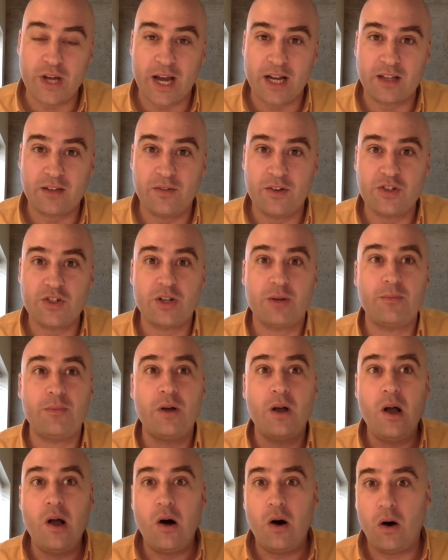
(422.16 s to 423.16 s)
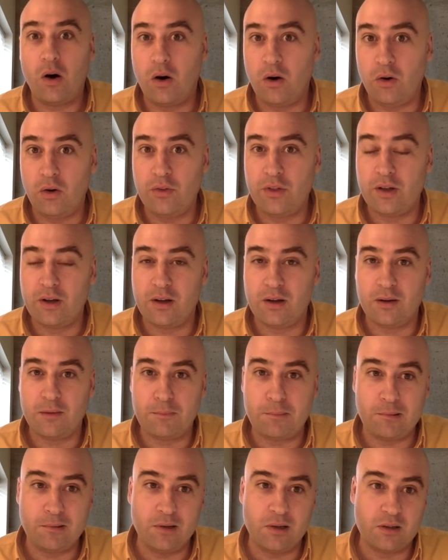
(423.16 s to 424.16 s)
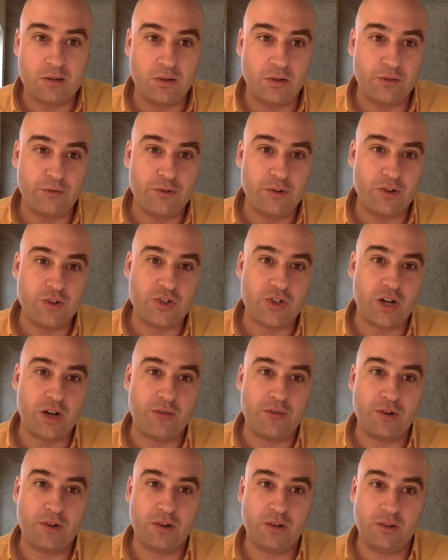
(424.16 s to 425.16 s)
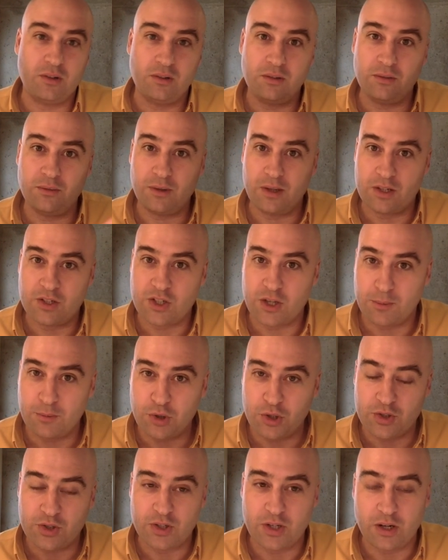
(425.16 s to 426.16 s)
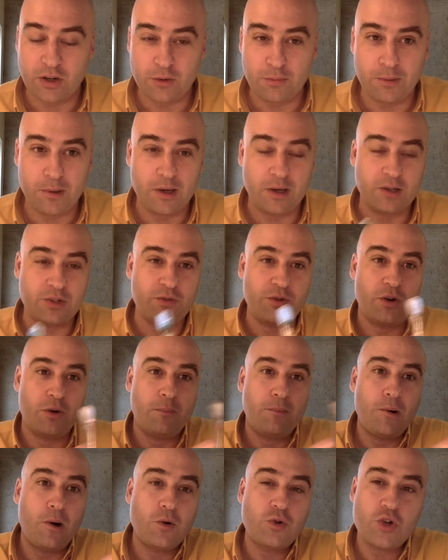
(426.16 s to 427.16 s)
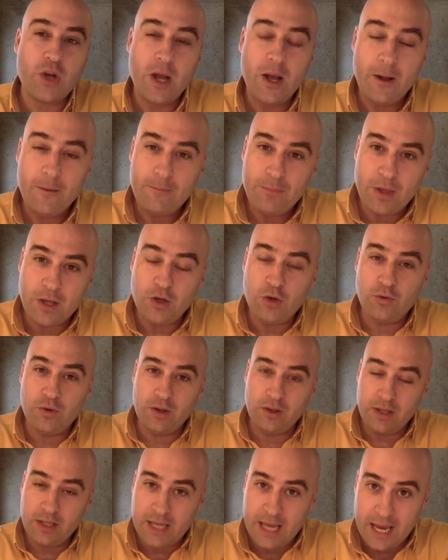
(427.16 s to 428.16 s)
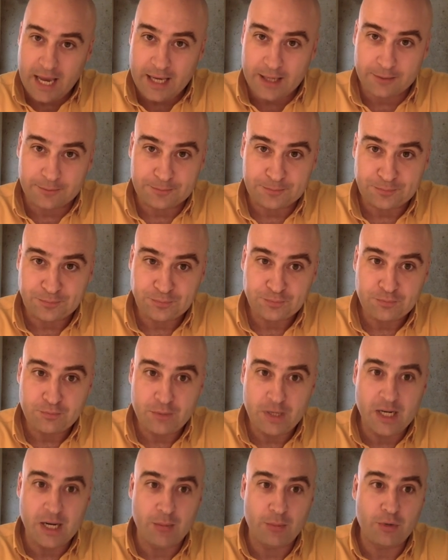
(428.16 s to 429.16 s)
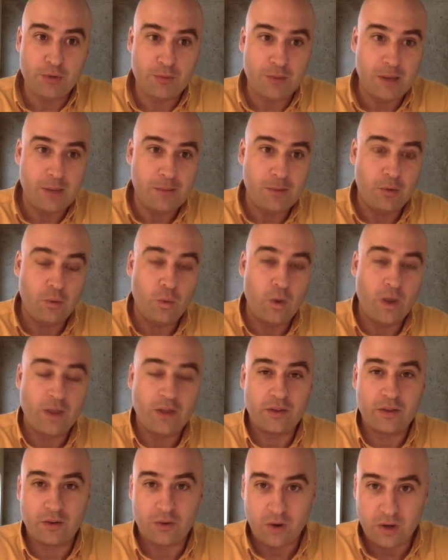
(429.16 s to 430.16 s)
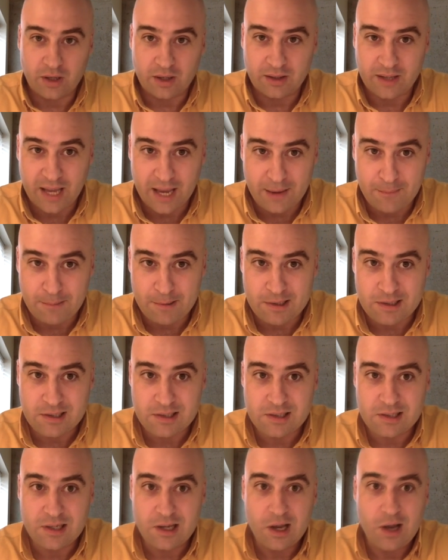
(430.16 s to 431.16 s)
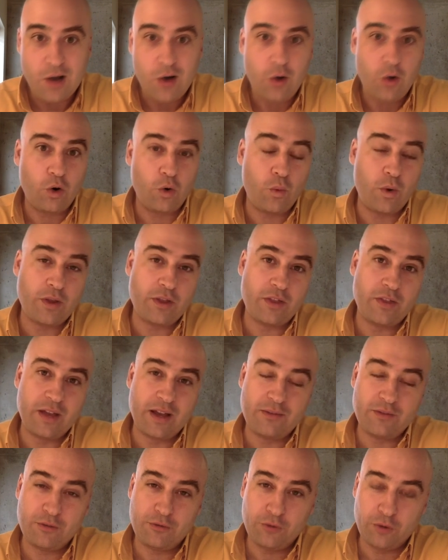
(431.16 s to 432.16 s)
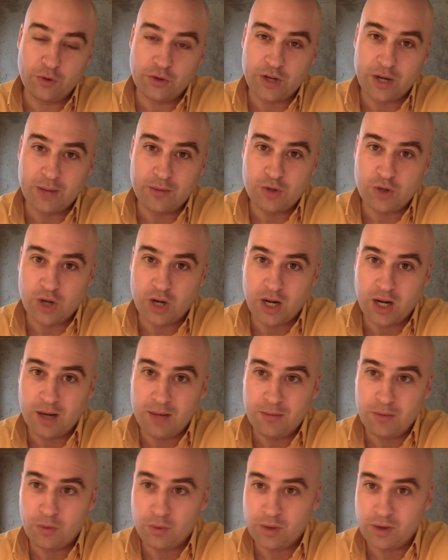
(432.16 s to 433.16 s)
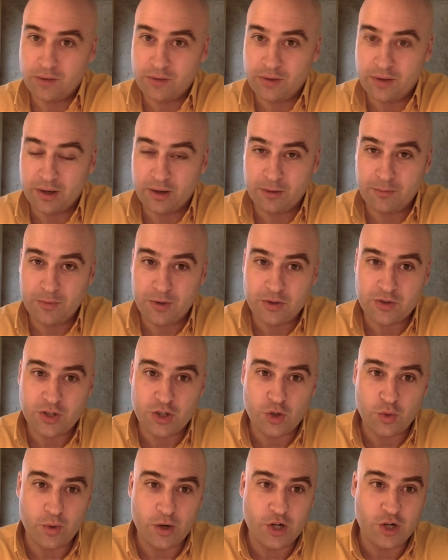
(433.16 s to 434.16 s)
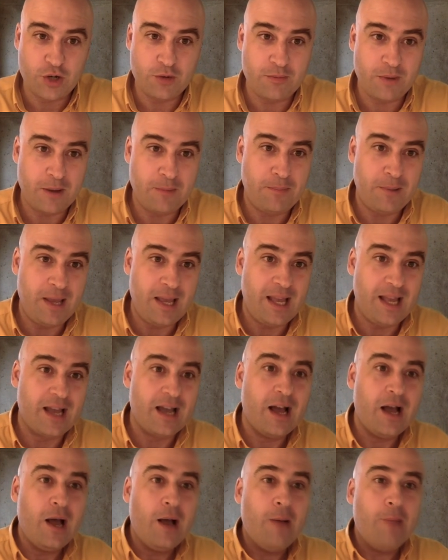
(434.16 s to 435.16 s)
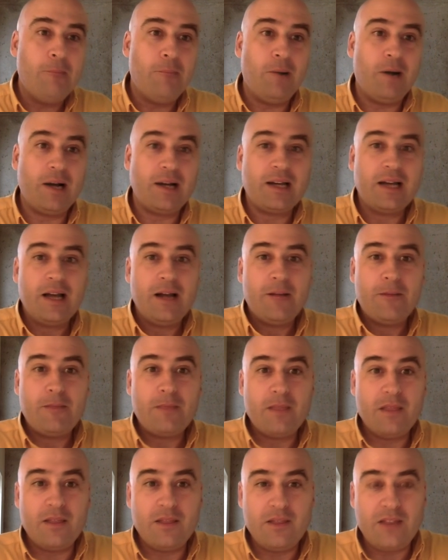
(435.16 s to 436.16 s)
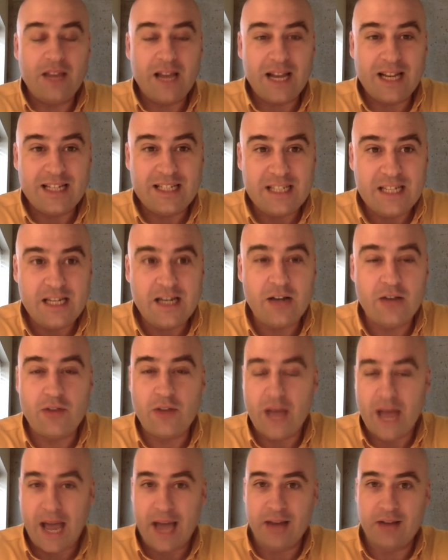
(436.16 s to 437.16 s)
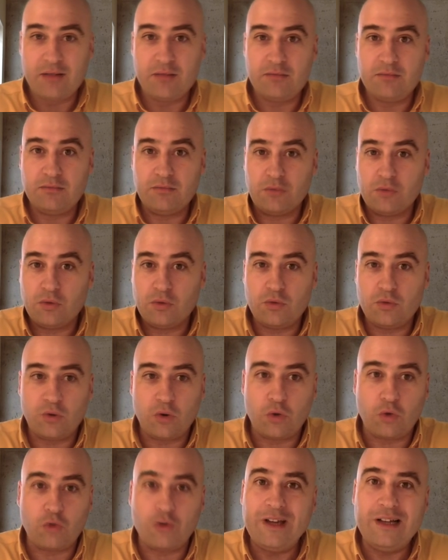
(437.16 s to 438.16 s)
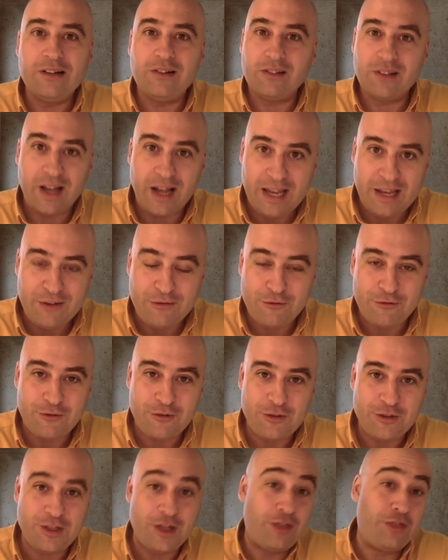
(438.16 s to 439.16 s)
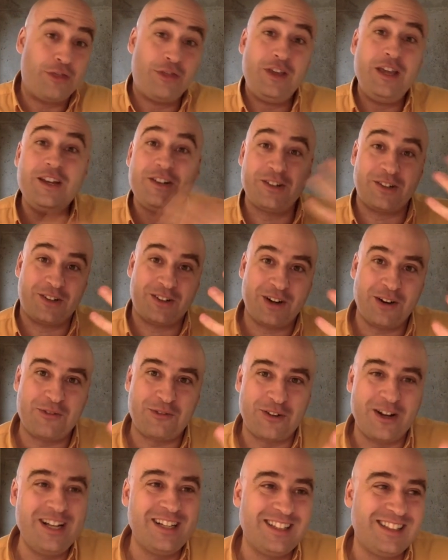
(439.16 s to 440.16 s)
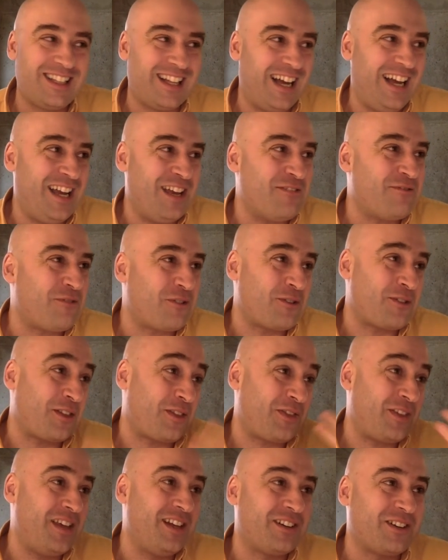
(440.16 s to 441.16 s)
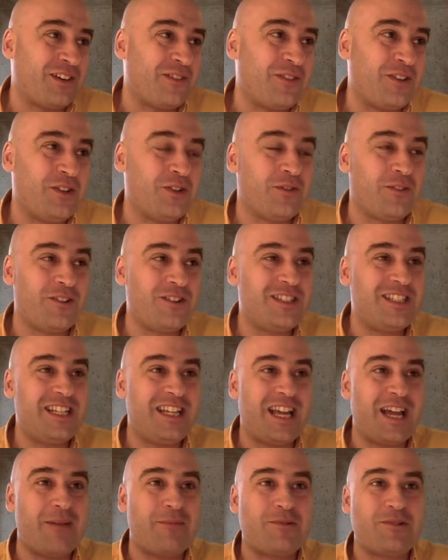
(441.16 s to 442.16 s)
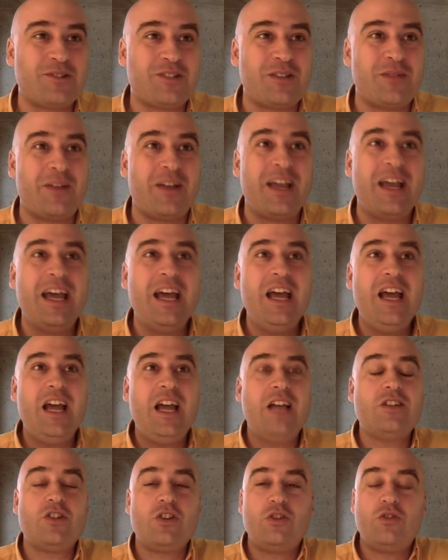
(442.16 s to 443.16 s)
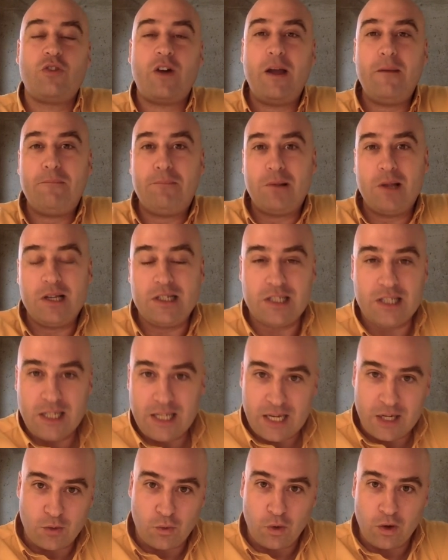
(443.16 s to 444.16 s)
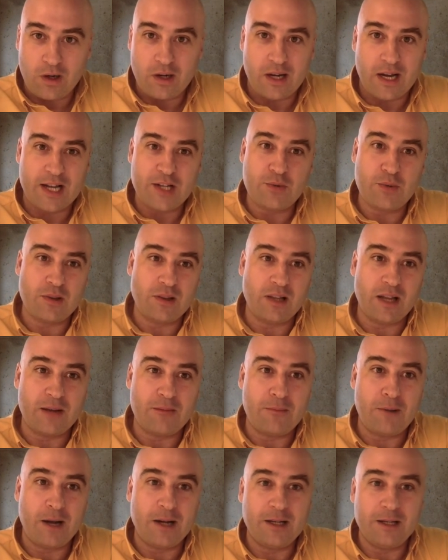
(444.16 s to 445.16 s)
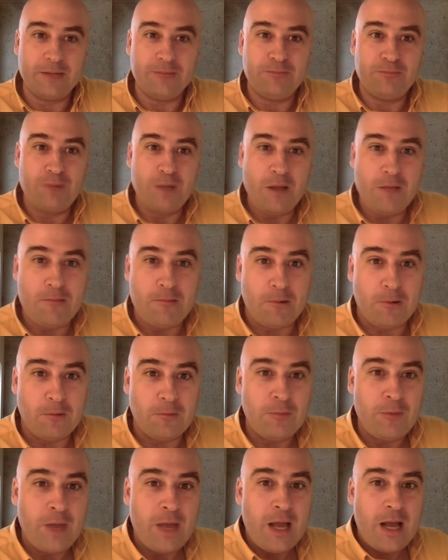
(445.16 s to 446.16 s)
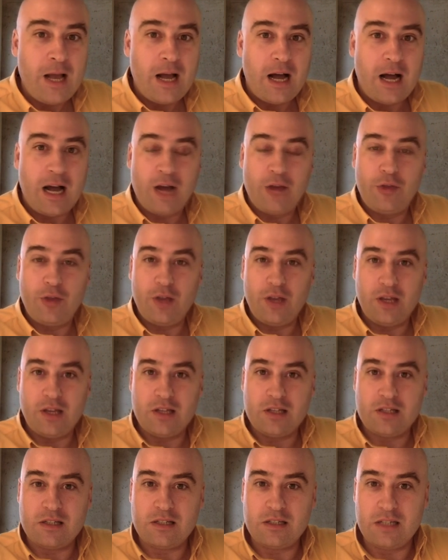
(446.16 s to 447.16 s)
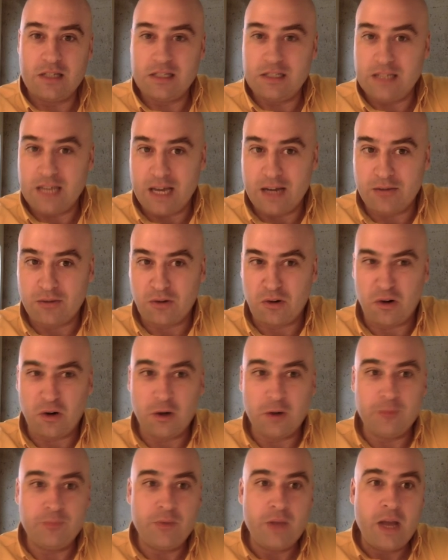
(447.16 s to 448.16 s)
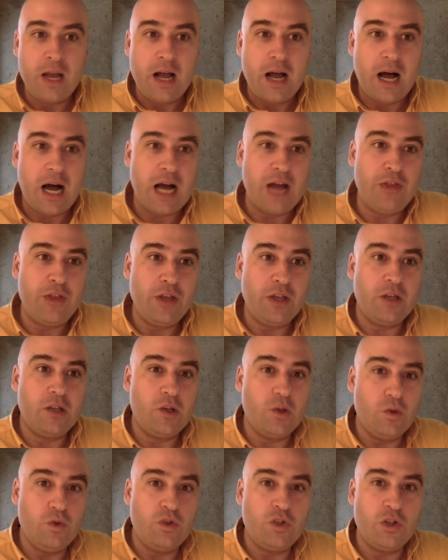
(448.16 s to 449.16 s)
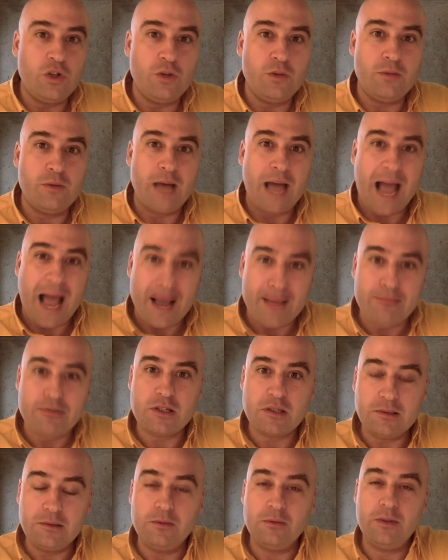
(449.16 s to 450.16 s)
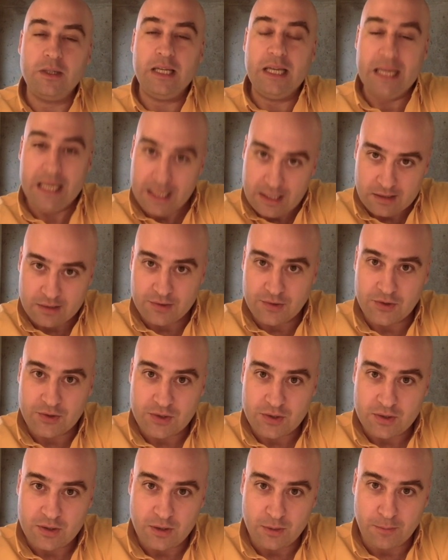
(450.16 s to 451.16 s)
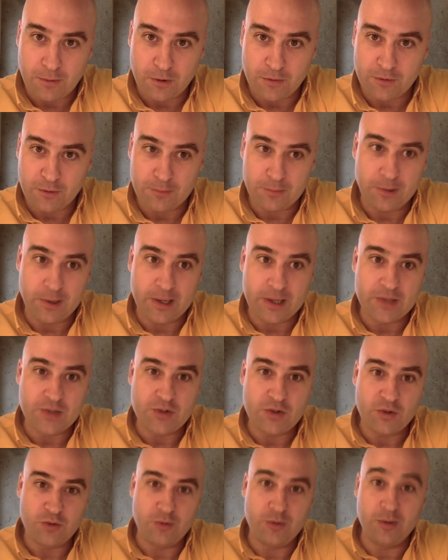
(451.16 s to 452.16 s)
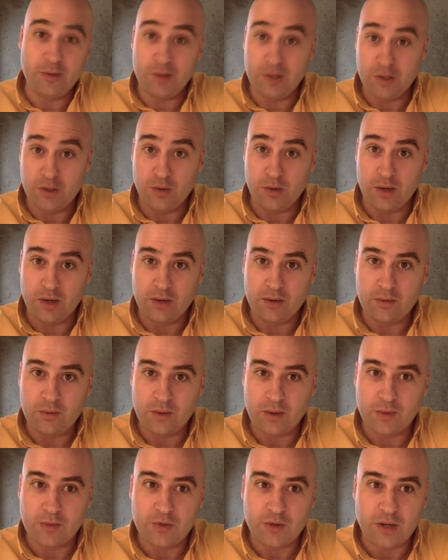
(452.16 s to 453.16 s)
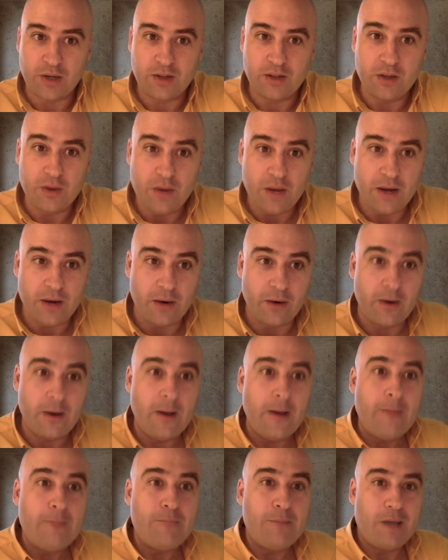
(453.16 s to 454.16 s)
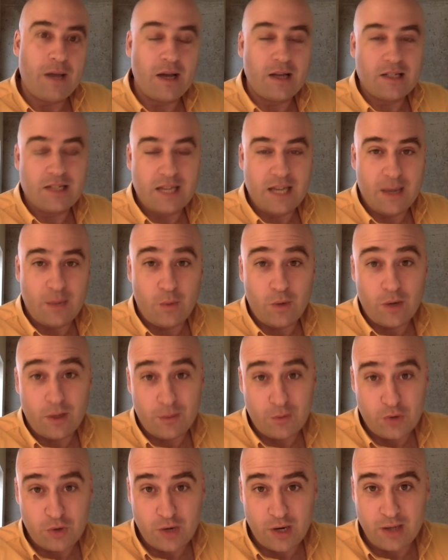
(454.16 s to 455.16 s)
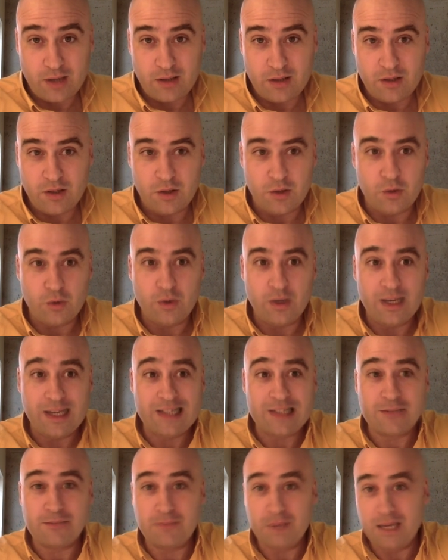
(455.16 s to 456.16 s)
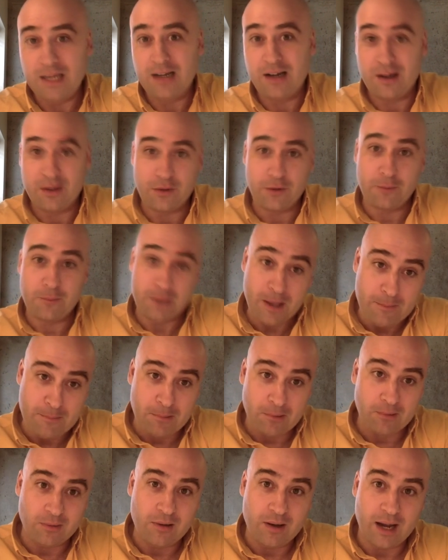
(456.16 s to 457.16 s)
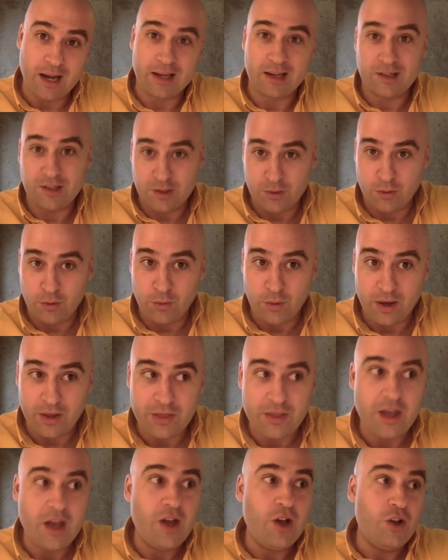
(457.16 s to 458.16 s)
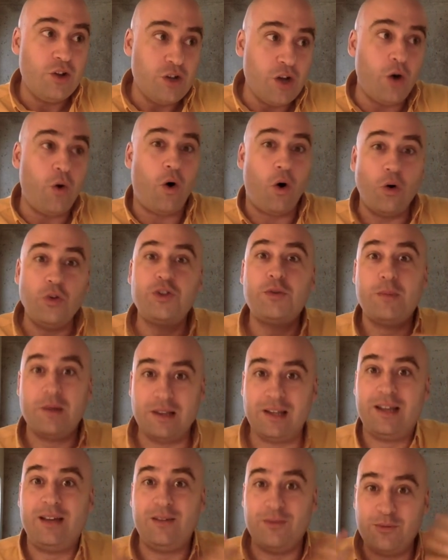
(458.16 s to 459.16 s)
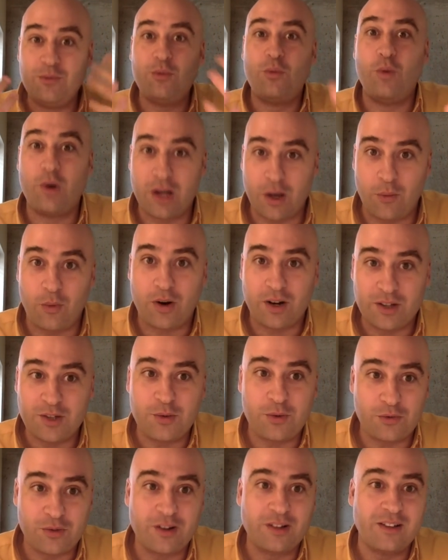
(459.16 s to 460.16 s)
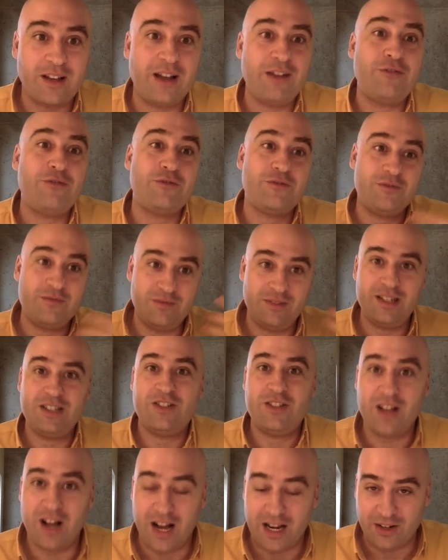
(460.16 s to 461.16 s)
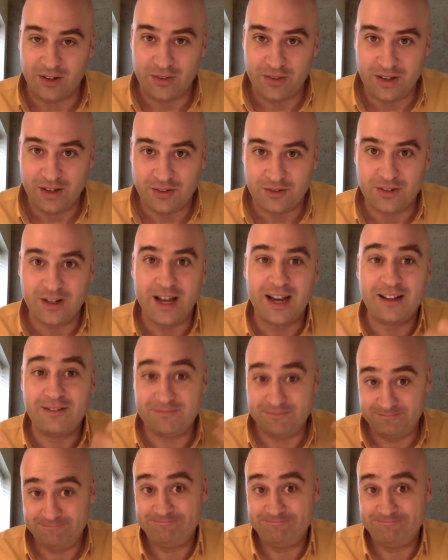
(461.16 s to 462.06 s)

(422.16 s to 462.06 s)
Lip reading: to activism, all the political and philosophical assumptions and underpinnings for your approach, then you really can meet up with people, whether they're on a campus or whether they have a full-time job or whatever their situation may be. But the idea that real life, the theater of real life, or the theater of a university campus or something, is a great place to get organized with like-minded people, I think is dead wrong. I think YouTube absolutely is the perfect place for me to be doing what I'm trying to do here, because, again, what I'm trying to do is meet other people I can do it with. No, ultimately, what I want to do in real life is not on the internet.